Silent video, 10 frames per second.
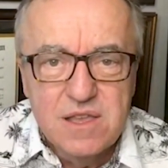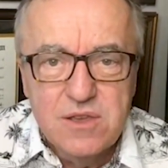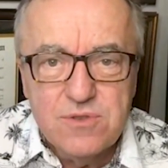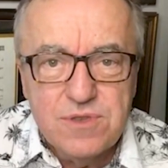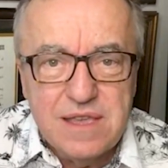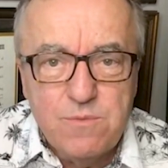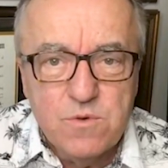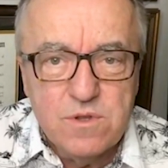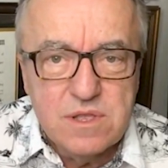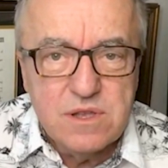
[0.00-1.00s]
Your theme
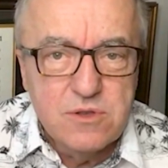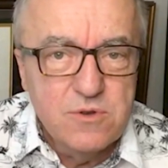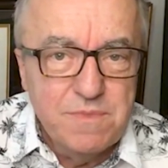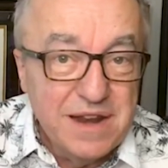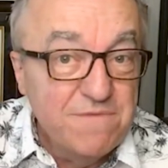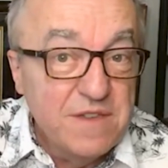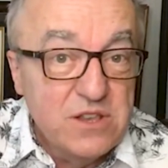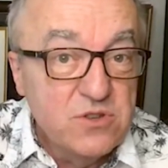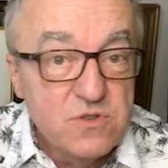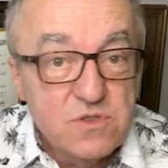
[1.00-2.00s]
will include many
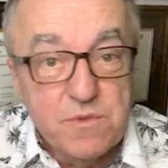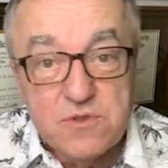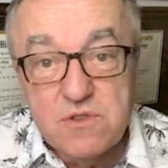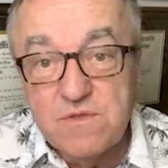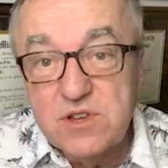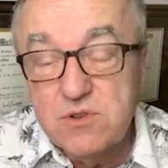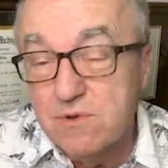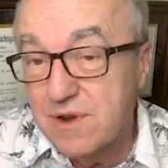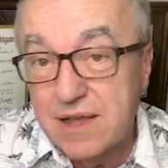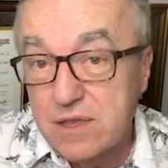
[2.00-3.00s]
features, most of which you
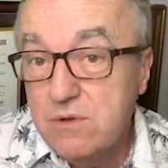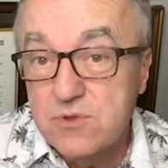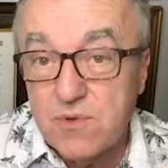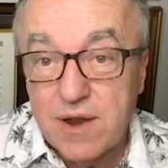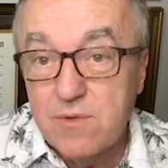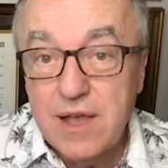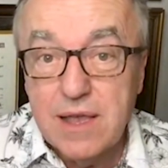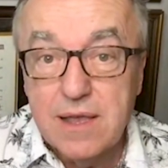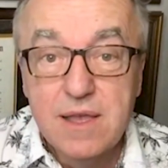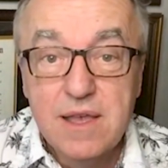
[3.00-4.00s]
will not use right
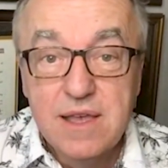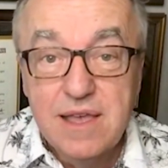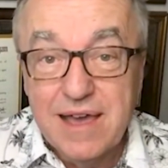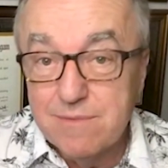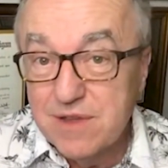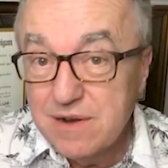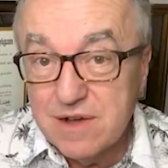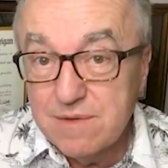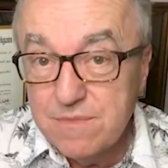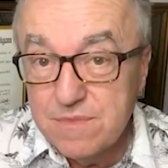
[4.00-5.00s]
away. At a
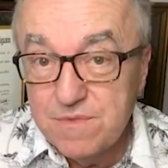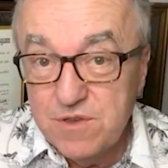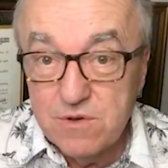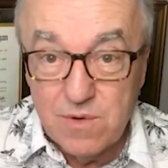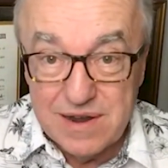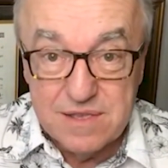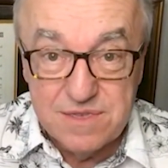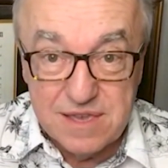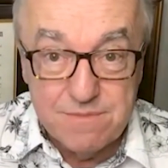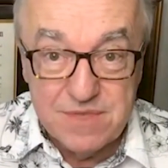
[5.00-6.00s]
minimum, you'll want a
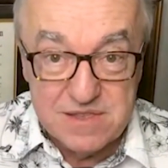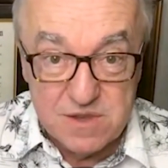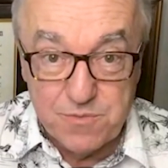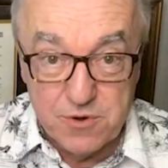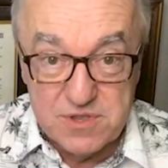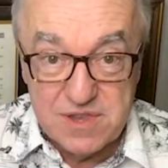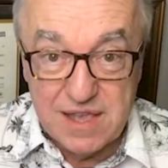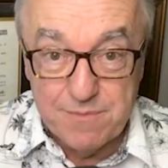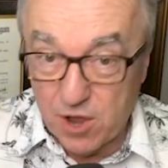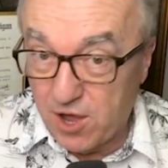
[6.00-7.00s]
theme that supports
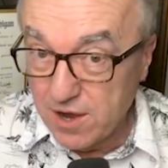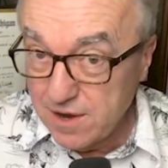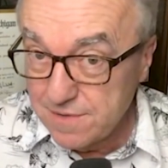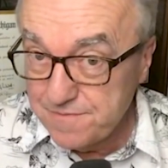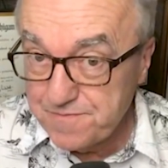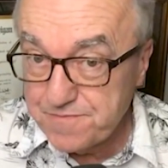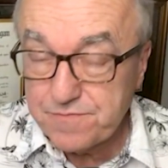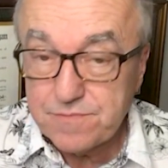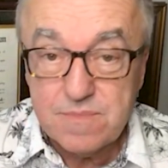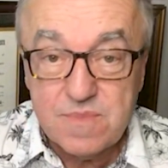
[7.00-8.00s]
a blog
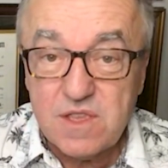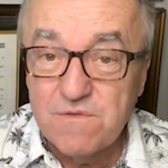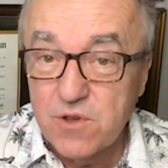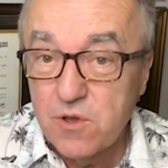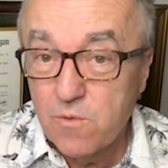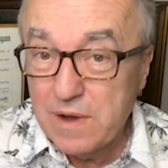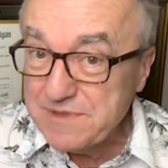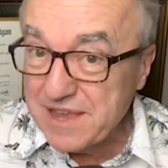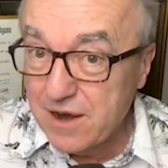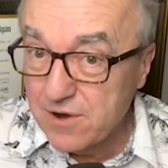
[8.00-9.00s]
for your
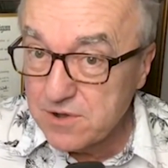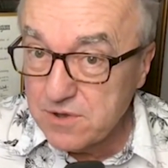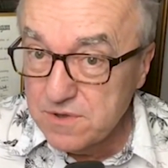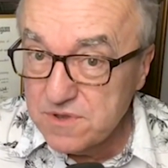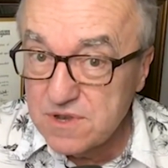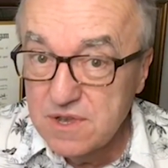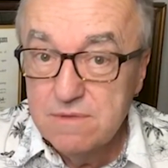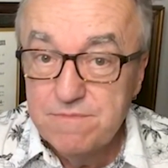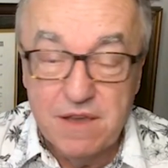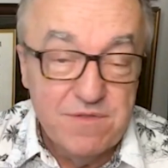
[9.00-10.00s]
website articles.
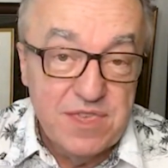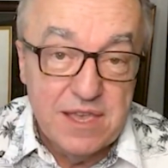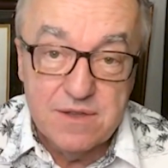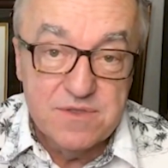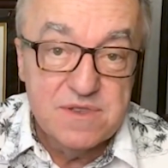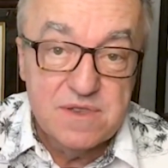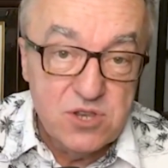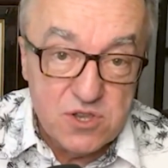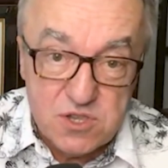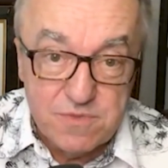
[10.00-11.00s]
Everything else is
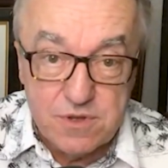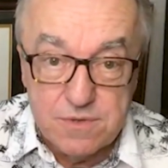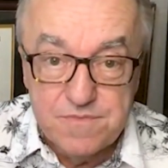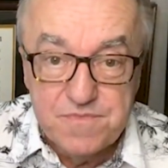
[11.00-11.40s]
adjustable.